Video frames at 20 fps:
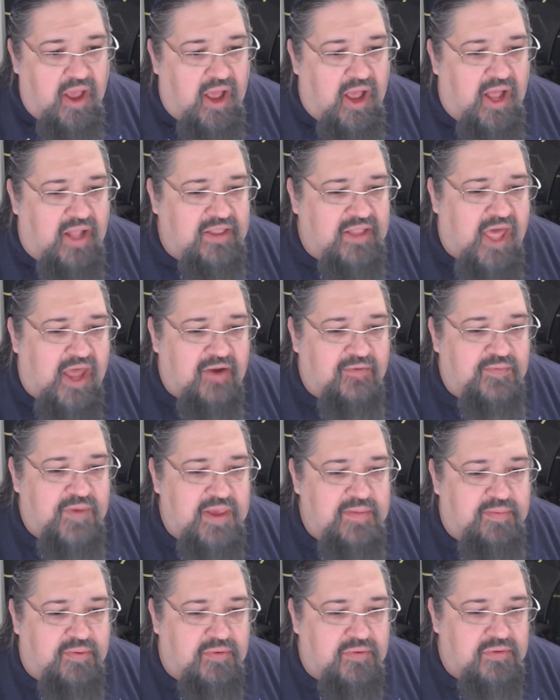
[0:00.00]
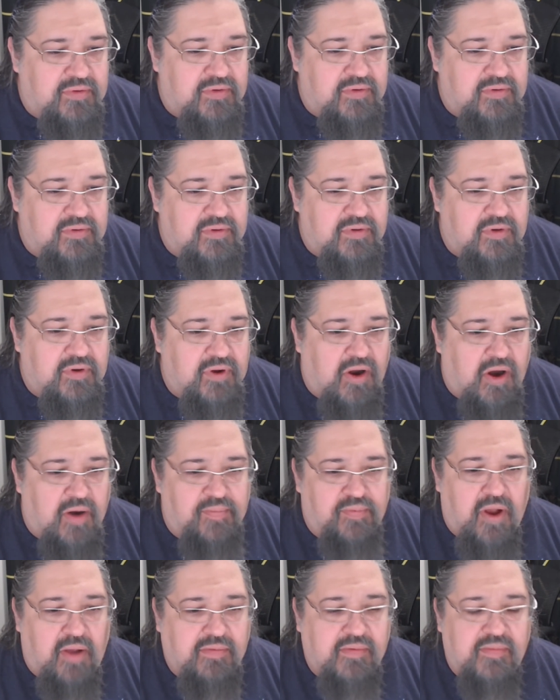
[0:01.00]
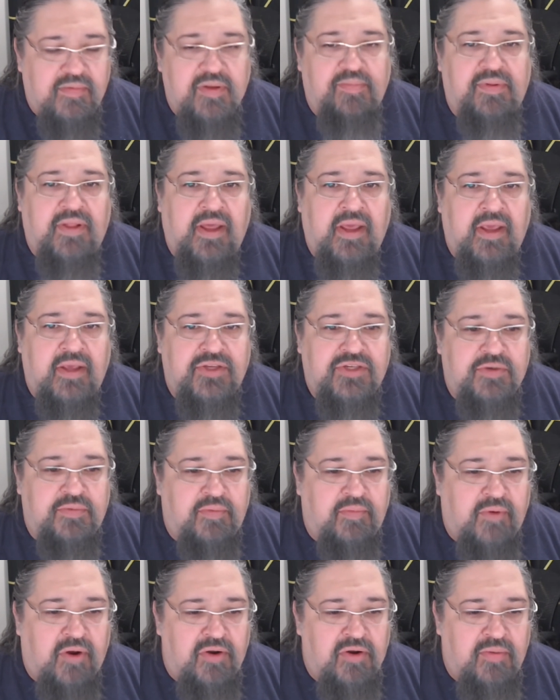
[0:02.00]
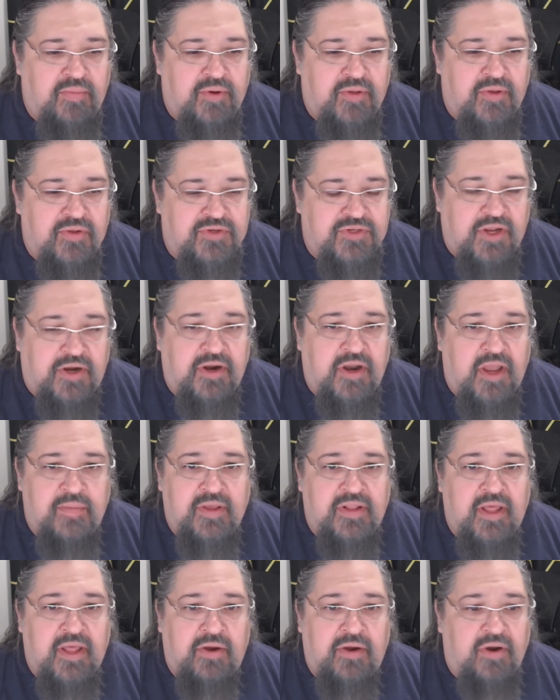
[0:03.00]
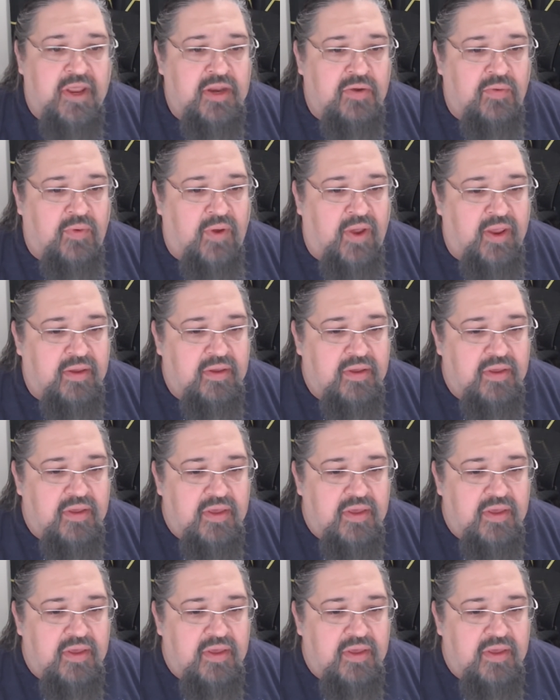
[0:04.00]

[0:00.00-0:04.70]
a lot of people are probably playing Super Mario Brothers on an emulator anyway.